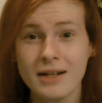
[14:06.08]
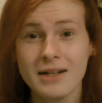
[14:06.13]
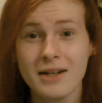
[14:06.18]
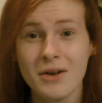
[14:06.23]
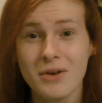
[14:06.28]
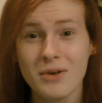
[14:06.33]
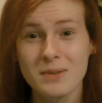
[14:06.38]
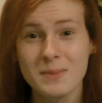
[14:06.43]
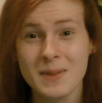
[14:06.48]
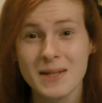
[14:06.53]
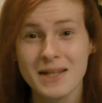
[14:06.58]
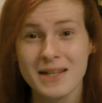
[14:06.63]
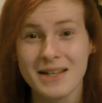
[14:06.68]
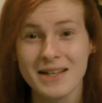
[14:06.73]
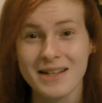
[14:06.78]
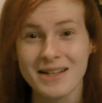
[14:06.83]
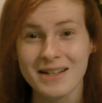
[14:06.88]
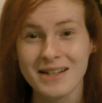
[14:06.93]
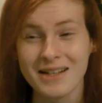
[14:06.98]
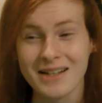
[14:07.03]
"You know me."
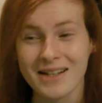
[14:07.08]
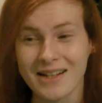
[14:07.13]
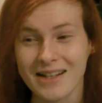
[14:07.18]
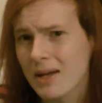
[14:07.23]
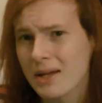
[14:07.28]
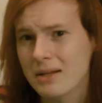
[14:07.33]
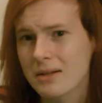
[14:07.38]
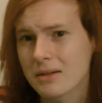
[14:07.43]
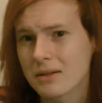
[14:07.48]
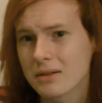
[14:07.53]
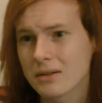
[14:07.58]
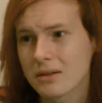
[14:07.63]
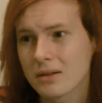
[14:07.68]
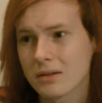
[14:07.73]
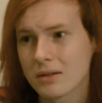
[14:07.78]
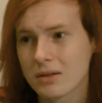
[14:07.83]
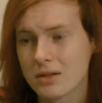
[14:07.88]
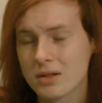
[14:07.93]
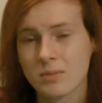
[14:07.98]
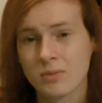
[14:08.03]
Met
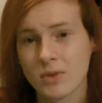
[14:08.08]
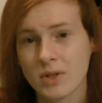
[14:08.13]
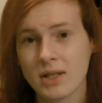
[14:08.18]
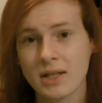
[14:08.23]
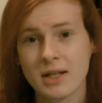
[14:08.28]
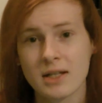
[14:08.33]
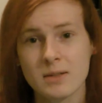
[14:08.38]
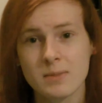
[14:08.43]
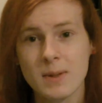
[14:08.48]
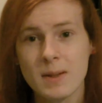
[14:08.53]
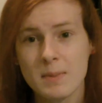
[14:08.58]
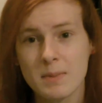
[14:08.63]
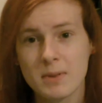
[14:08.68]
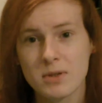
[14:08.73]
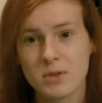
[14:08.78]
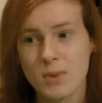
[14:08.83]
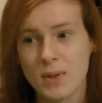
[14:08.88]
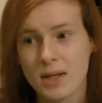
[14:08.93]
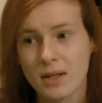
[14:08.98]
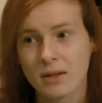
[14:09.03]
some really nice
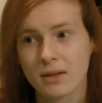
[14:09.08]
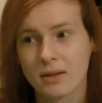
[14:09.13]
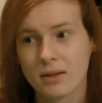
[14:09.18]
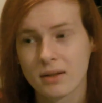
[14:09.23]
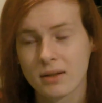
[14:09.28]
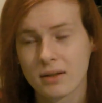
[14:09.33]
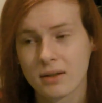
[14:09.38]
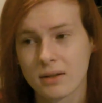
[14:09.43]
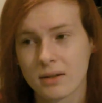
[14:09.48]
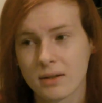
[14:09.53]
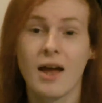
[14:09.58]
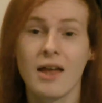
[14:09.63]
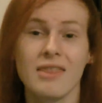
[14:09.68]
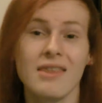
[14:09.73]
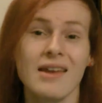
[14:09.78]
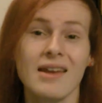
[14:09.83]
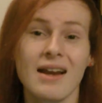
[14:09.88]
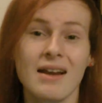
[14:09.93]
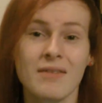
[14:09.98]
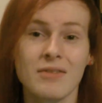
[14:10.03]
people as well.
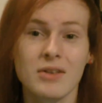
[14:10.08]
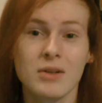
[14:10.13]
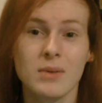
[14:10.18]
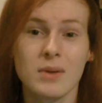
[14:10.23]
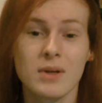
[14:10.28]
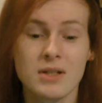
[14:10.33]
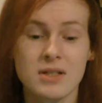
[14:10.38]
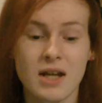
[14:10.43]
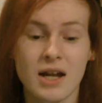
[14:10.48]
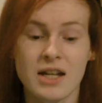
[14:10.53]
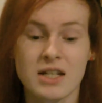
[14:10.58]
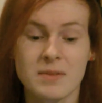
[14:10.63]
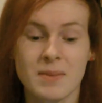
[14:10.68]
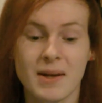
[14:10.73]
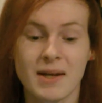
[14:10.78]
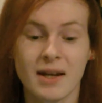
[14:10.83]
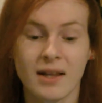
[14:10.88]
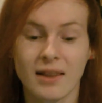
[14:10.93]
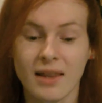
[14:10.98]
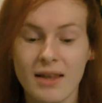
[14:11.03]
And then afterwards, I
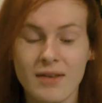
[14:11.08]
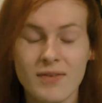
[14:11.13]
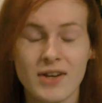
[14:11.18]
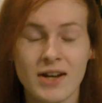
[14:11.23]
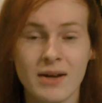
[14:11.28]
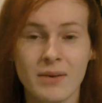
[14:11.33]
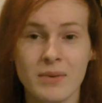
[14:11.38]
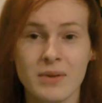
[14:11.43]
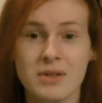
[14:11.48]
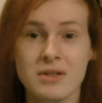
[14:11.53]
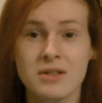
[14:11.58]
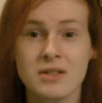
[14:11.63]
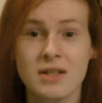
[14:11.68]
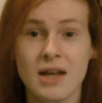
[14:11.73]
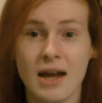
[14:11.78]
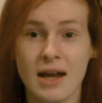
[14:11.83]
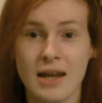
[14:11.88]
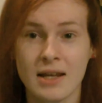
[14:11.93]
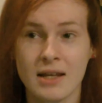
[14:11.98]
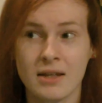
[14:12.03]
spent eleven hours
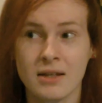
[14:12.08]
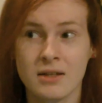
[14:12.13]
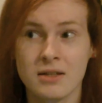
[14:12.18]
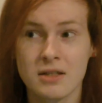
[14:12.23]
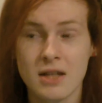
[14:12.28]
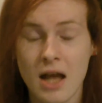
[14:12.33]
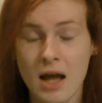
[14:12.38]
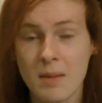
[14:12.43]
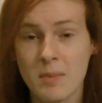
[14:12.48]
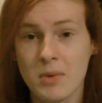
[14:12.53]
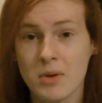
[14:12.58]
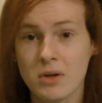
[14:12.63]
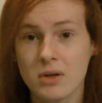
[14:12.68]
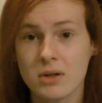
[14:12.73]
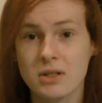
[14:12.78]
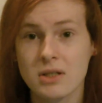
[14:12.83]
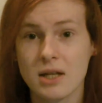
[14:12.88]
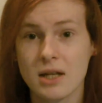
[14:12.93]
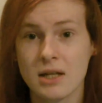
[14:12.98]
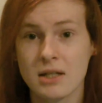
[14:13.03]
sat in
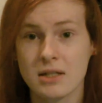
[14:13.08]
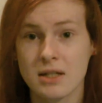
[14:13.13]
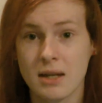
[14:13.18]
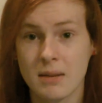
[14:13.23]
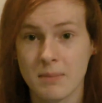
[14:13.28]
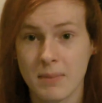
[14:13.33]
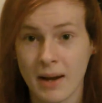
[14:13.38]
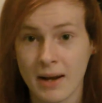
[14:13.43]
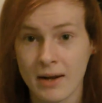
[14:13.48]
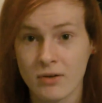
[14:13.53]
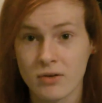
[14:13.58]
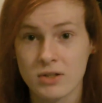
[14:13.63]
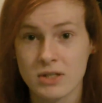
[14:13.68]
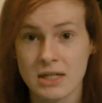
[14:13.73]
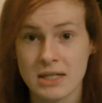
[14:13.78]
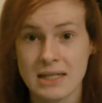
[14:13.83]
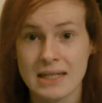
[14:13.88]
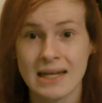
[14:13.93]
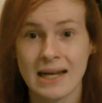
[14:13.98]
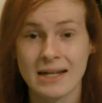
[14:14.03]
Starbucks in Saint
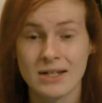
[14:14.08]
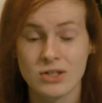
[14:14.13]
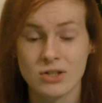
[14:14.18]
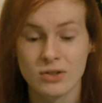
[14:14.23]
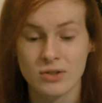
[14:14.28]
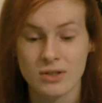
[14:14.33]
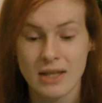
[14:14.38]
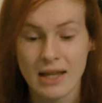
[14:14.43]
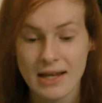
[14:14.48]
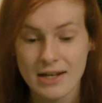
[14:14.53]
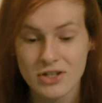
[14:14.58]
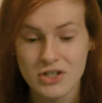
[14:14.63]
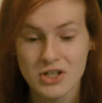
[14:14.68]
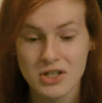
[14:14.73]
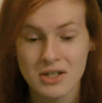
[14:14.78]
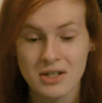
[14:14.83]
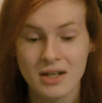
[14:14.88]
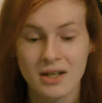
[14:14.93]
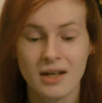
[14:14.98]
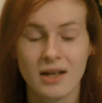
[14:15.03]
Pancras International
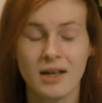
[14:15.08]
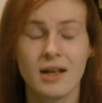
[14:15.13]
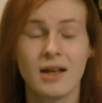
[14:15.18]
Station,